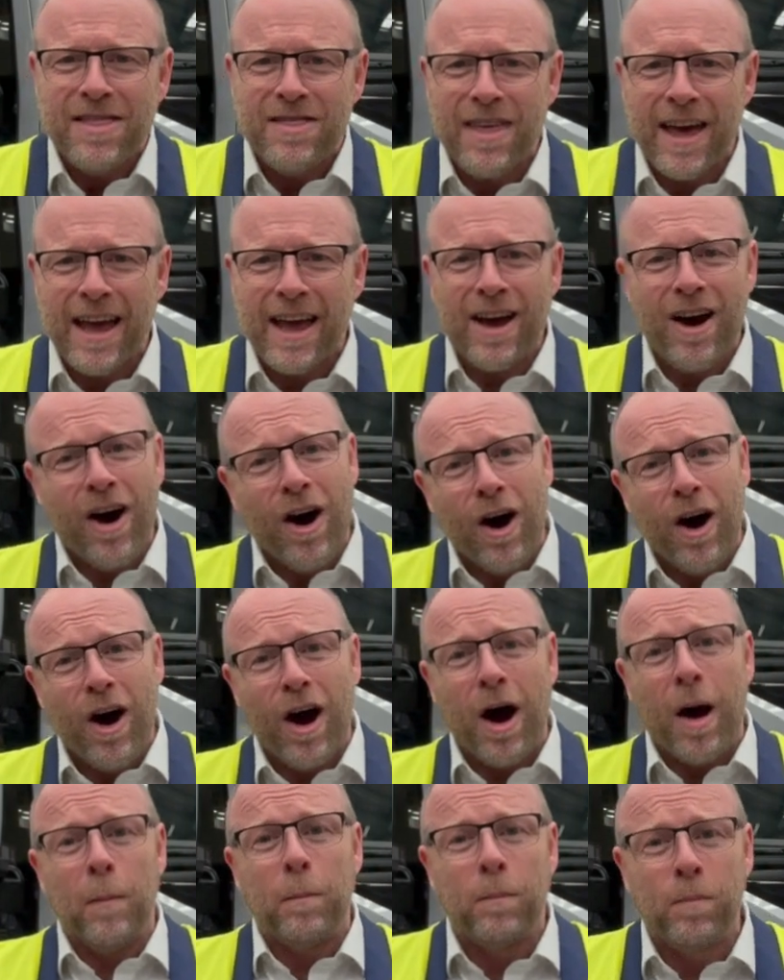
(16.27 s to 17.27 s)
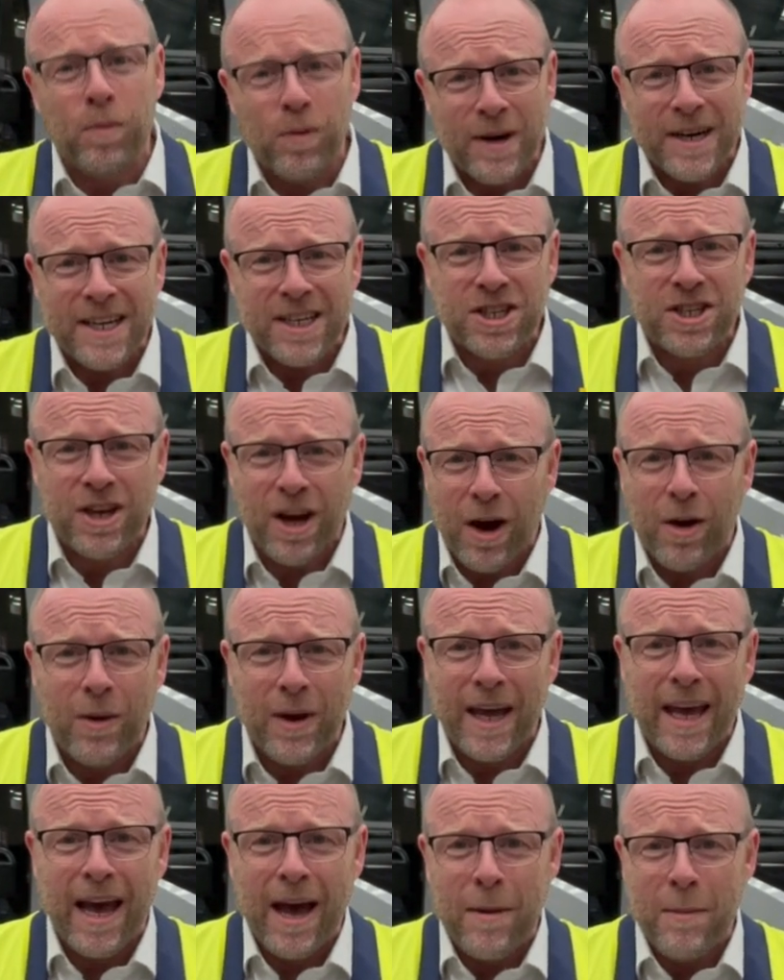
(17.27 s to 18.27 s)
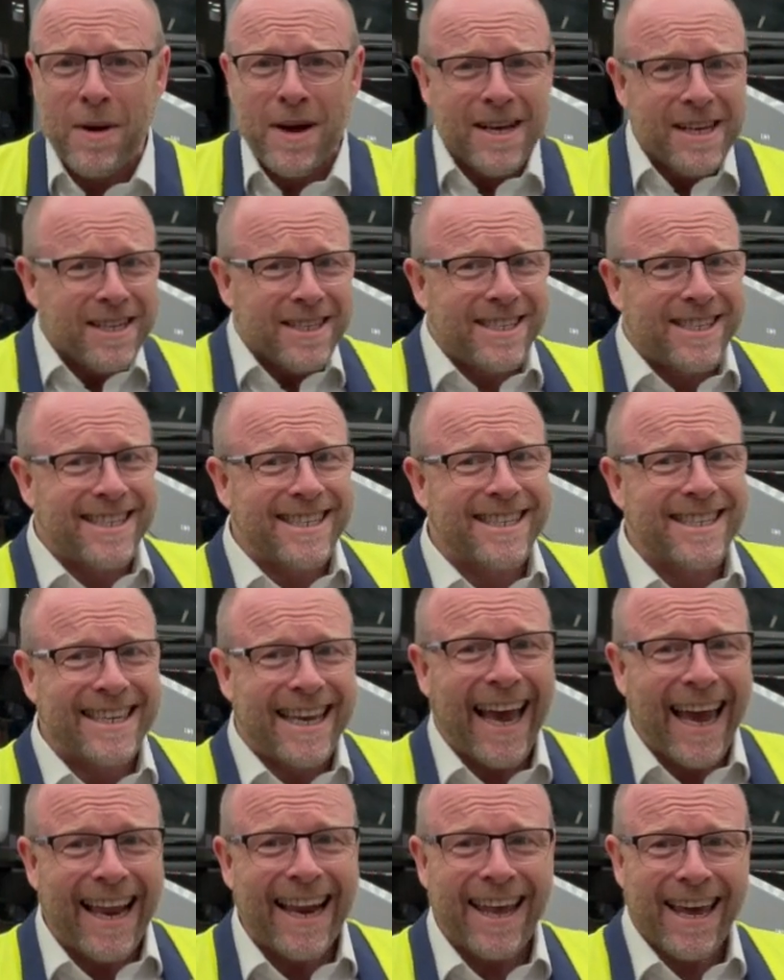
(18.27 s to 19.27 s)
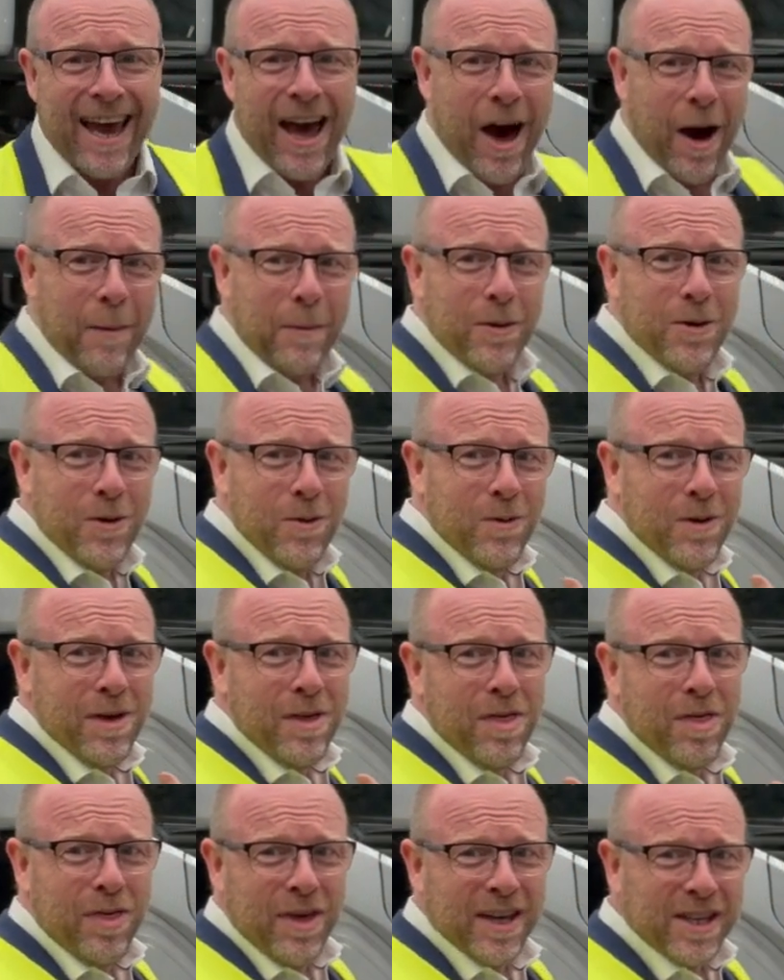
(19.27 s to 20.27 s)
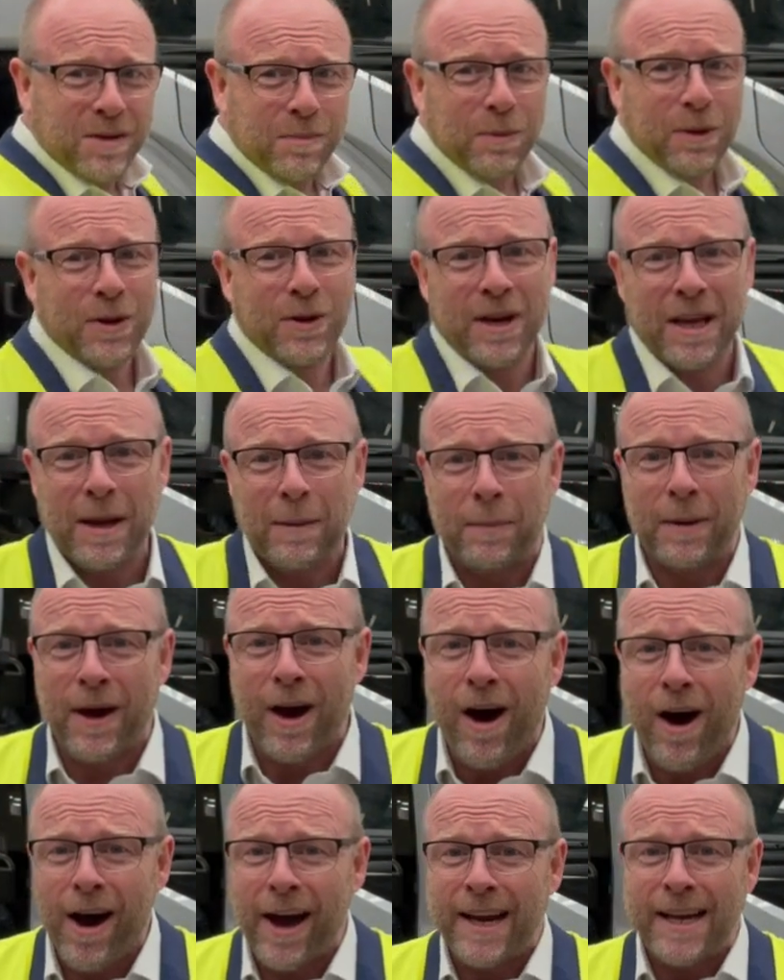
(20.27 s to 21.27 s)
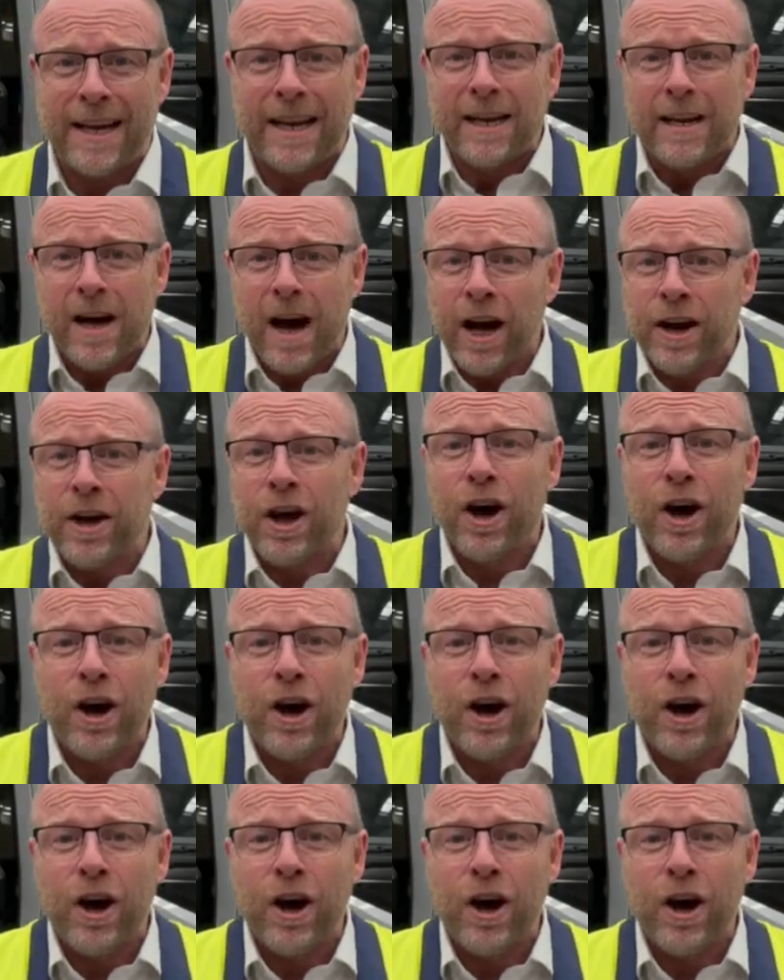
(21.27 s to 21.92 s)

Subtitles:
They are a British OEM scaling up with this beauty behind, an